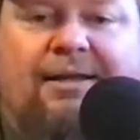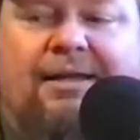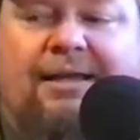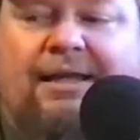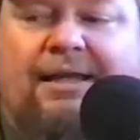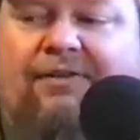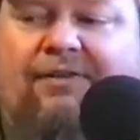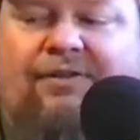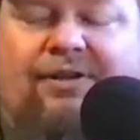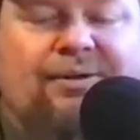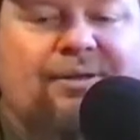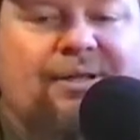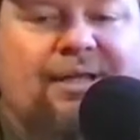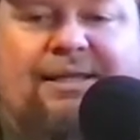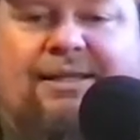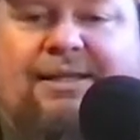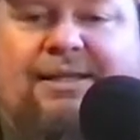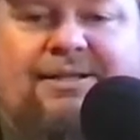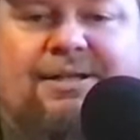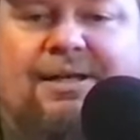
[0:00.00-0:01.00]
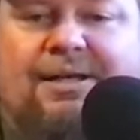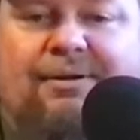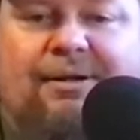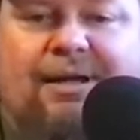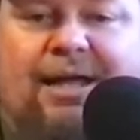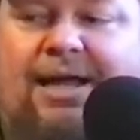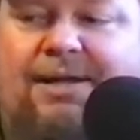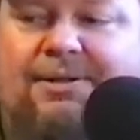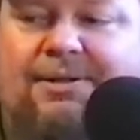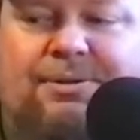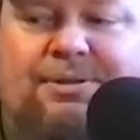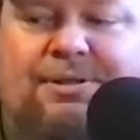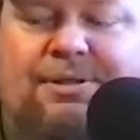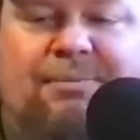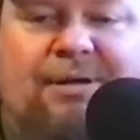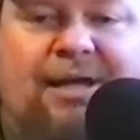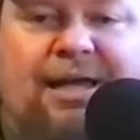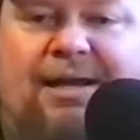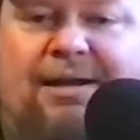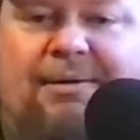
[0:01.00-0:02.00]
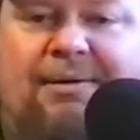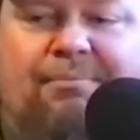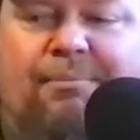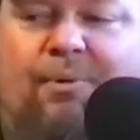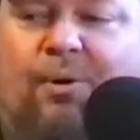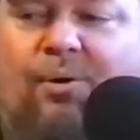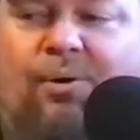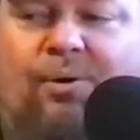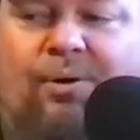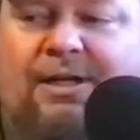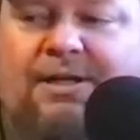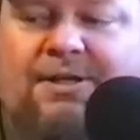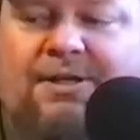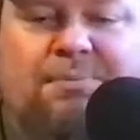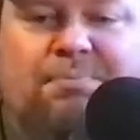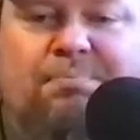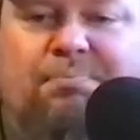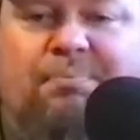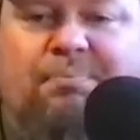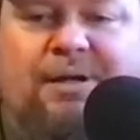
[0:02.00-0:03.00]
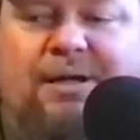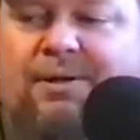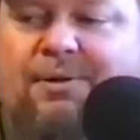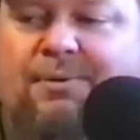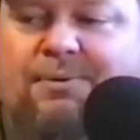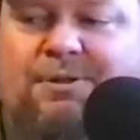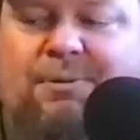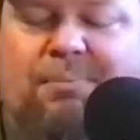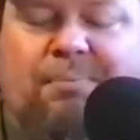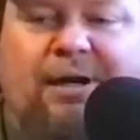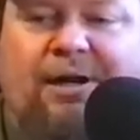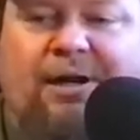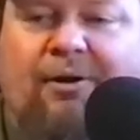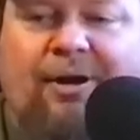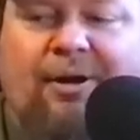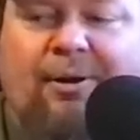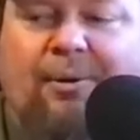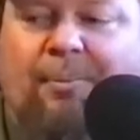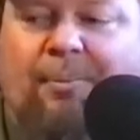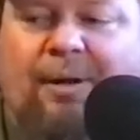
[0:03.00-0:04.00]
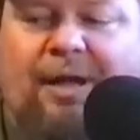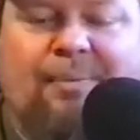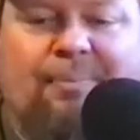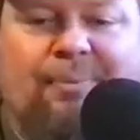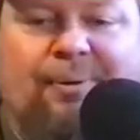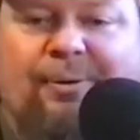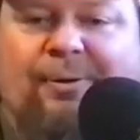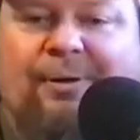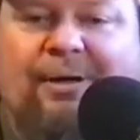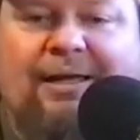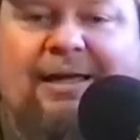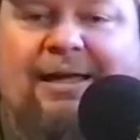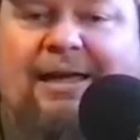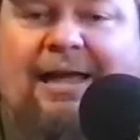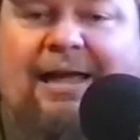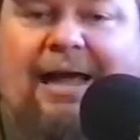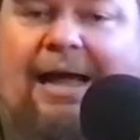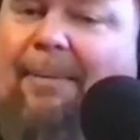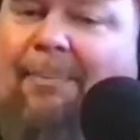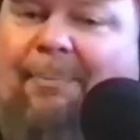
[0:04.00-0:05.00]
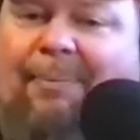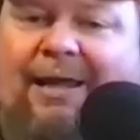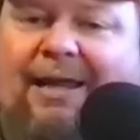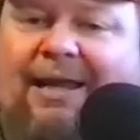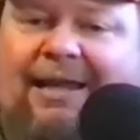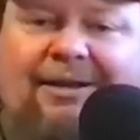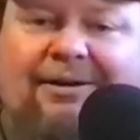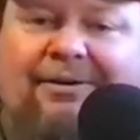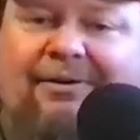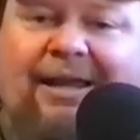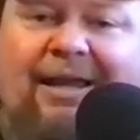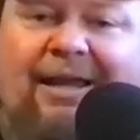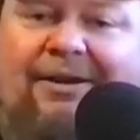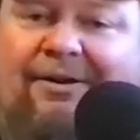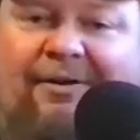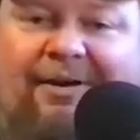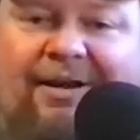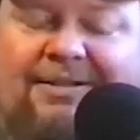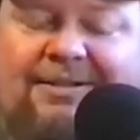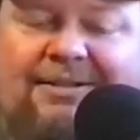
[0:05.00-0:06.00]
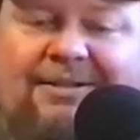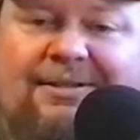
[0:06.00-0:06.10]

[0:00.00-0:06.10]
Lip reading: If you think these other guys are some kind of morally, superior people, I pity your ignorance.